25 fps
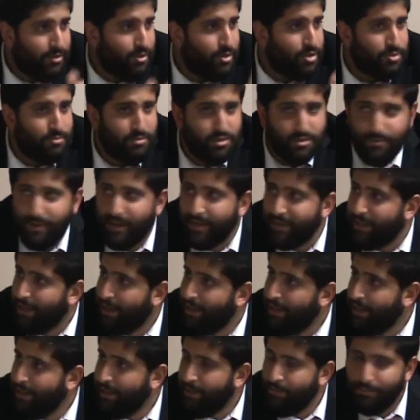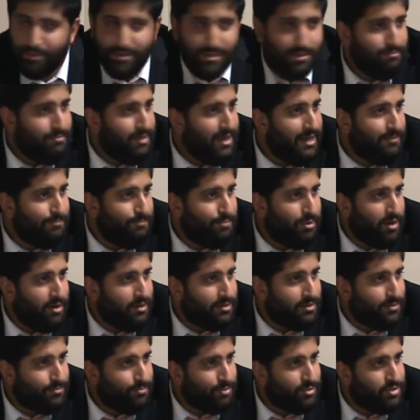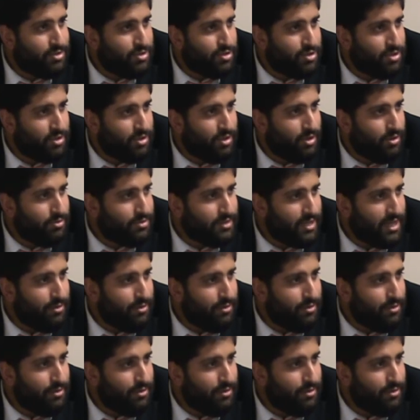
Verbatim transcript: of Choshen HaMishpat, but the main part that a person should know is,